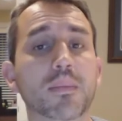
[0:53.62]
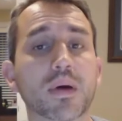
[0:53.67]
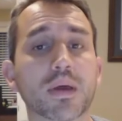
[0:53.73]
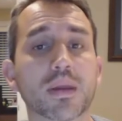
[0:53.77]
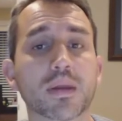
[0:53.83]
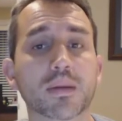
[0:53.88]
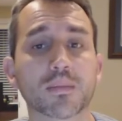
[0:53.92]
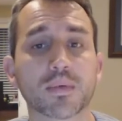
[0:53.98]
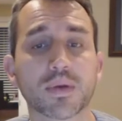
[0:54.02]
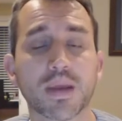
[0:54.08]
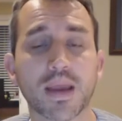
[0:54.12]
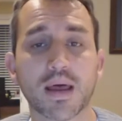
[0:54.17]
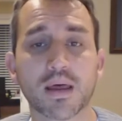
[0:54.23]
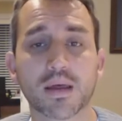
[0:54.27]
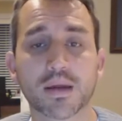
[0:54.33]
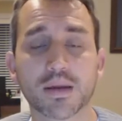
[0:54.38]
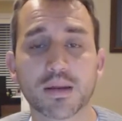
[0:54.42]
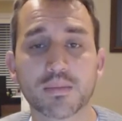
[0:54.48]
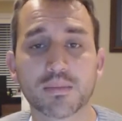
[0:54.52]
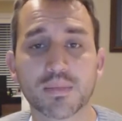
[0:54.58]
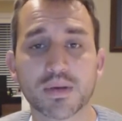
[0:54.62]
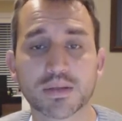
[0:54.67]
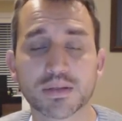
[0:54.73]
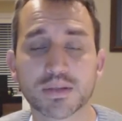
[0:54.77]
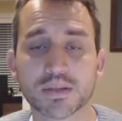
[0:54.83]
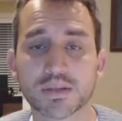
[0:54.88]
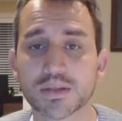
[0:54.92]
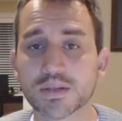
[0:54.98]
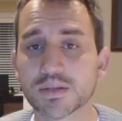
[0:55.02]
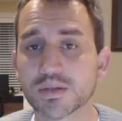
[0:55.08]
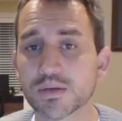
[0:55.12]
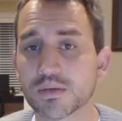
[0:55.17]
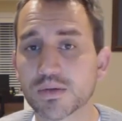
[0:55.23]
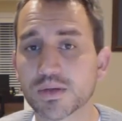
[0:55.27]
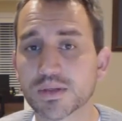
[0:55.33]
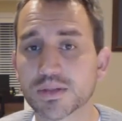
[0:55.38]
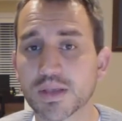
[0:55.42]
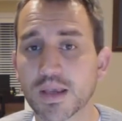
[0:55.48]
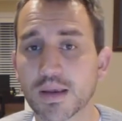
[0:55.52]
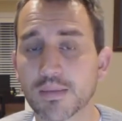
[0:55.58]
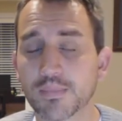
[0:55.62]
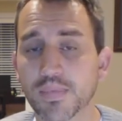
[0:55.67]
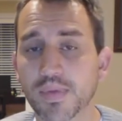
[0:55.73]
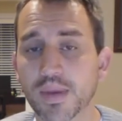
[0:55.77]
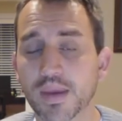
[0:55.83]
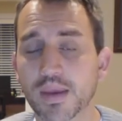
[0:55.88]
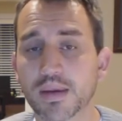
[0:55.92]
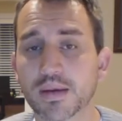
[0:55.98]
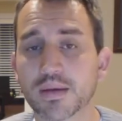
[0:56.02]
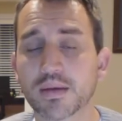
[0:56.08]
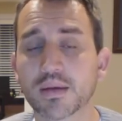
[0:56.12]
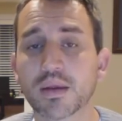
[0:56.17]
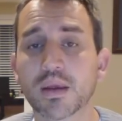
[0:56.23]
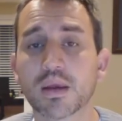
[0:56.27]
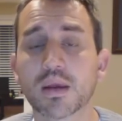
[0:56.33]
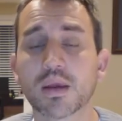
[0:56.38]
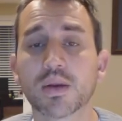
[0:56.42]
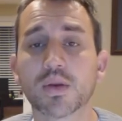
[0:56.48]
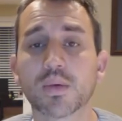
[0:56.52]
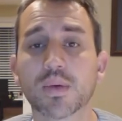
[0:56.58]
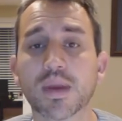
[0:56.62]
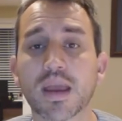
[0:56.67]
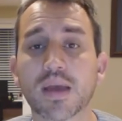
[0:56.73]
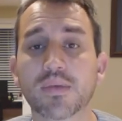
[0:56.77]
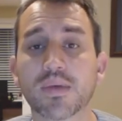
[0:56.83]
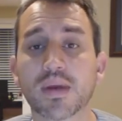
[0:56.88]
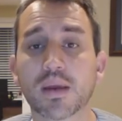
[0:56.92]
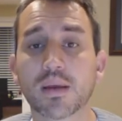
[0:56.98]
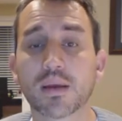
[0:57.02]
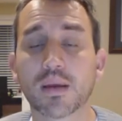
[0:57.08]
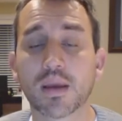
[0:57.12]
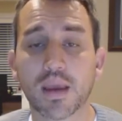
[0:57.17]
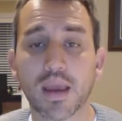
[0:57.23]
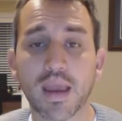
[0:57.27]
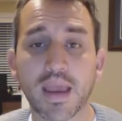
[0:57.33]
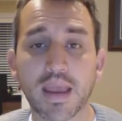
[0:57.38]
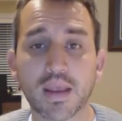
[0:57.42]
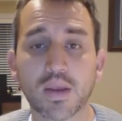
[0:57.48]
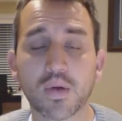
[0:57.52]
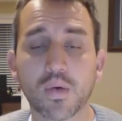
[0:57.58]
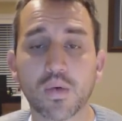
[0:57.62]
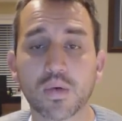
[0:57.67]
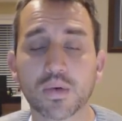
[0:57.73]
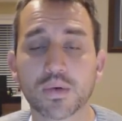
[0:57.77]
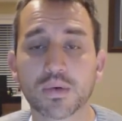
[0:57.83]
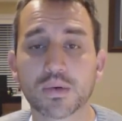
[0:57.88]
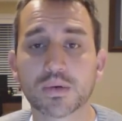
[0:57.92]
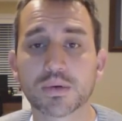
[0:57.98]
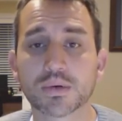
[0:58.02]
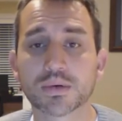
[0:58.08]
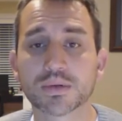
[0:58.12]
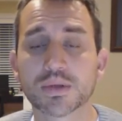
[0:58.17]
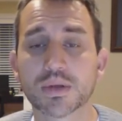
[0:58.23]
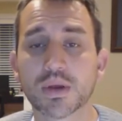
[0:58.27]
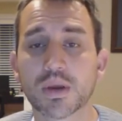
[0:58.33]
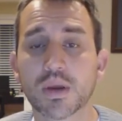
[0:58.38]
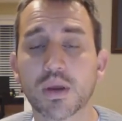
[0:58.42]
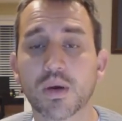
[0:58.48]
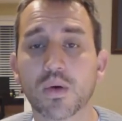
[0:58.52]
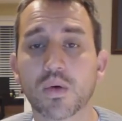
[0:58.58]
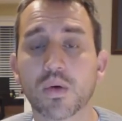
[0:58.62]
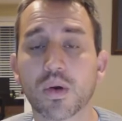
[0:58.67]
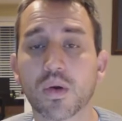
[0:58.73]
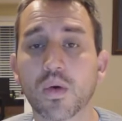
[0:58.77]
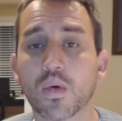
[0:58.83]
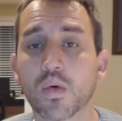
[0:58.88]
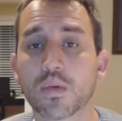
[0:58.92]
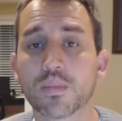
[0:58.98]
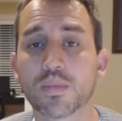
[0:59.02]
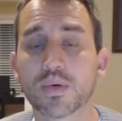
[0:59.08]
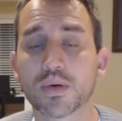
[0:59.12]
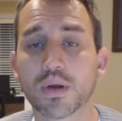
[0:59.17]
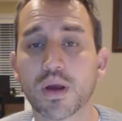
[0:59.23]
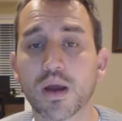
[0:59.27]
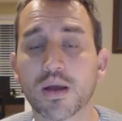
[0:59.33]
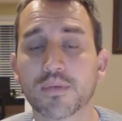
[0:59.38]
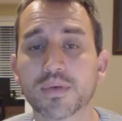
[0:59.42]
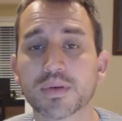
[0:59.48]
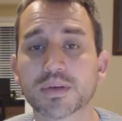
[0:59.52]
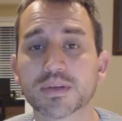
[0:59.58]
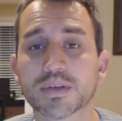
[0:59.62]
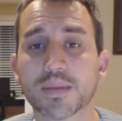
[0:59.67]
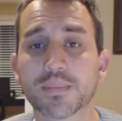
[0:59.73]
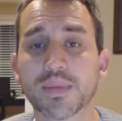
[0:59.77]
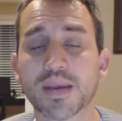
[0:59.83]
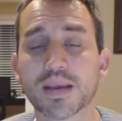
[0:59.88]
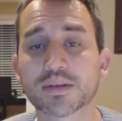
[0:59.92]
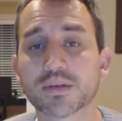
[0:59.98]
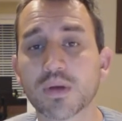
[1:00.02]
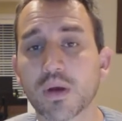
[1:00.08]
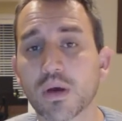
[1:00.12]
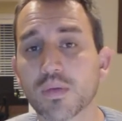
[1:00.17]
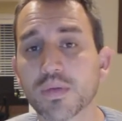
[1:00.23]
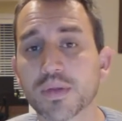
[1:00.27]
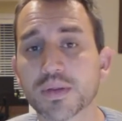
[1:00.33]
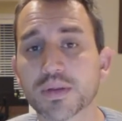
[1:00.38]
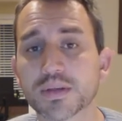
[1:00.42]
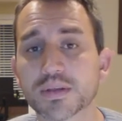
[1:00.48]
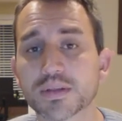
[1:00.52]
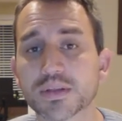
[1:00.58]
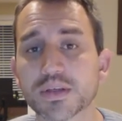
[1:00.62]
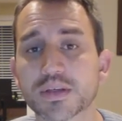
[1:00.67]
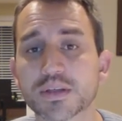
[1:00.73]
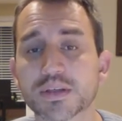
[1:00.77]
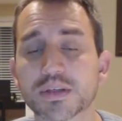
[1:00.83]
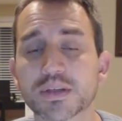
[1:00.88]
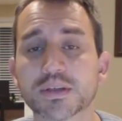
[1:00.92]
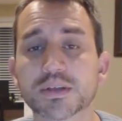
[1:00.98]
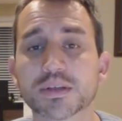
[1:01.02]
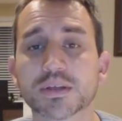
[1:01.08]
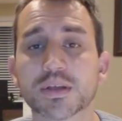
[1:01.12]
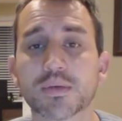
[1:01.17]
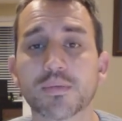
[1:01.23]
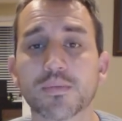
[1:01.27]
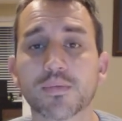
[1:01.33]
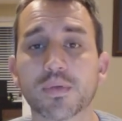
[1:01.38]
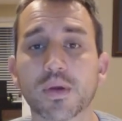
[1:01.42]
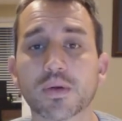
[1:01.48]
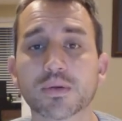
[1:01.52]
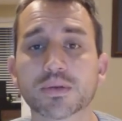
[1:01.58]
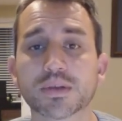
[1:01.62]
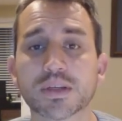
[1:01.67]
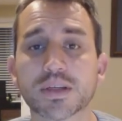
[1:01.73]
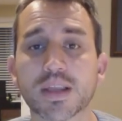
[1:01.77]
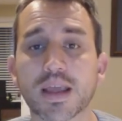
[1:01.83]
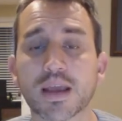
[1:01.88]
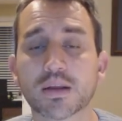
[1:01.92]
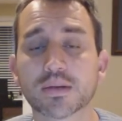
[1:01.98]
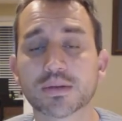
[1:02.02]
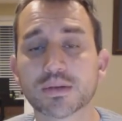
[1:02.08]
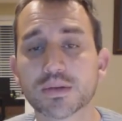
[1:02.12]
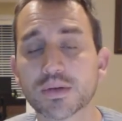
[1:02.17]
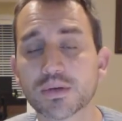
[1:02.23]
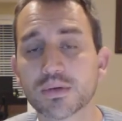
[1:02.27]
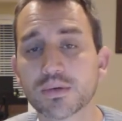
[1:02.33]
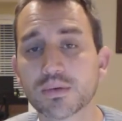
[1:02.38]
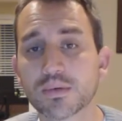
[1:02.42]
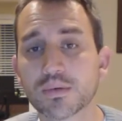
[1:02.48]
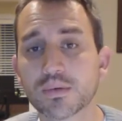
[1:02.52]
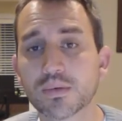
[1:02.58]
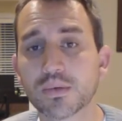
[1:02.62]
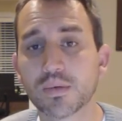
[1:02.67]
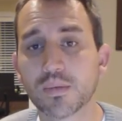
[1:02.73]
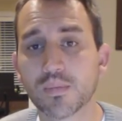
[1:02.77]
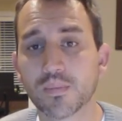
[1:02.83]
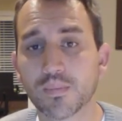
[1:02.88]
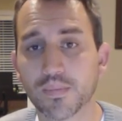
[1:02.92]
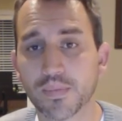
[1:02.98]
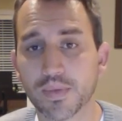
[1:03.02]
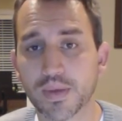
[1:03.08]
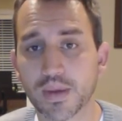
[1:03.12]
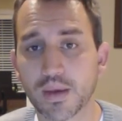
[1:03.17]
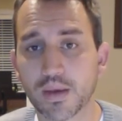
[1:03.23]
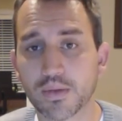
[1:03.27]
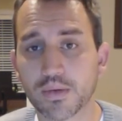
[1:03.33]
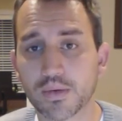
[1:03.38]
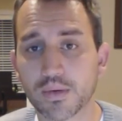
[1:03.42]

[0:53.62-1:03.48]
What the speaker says: but in reality, businesses do the same thing. Do we have a headquarters or a corporate office that makes all the decisions and flows it down to the